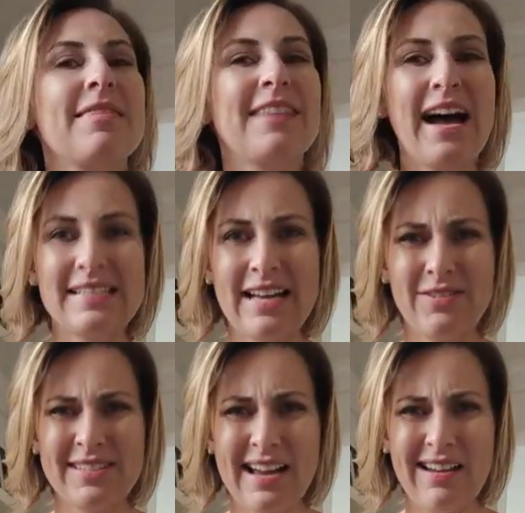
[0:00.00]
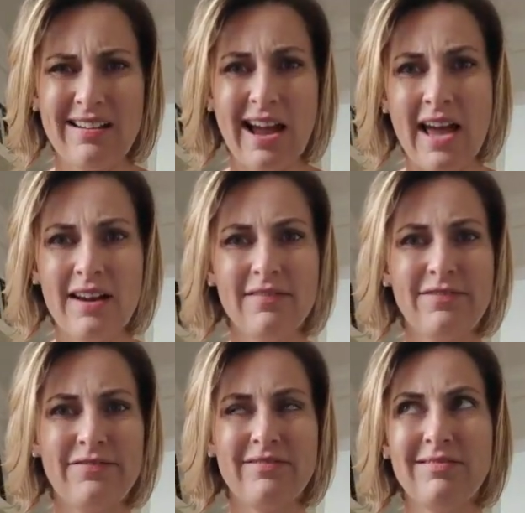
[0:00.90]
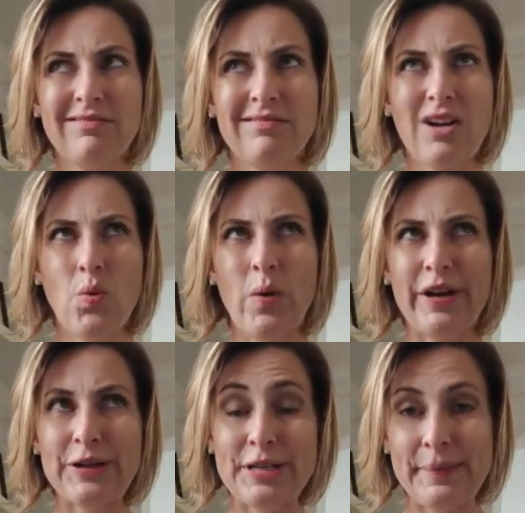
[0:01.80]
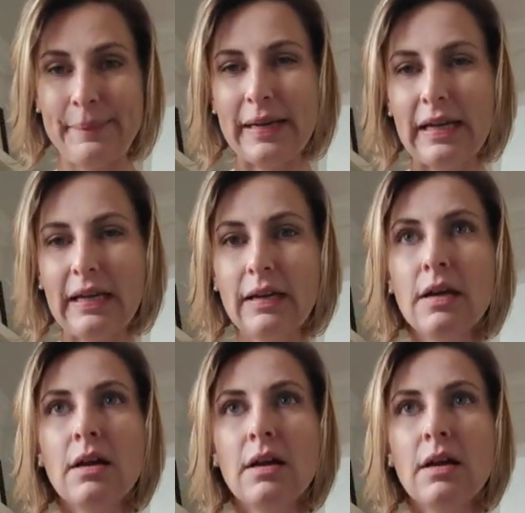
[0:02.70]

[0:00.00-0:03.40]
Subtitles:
That sounds like kind of a winner to me.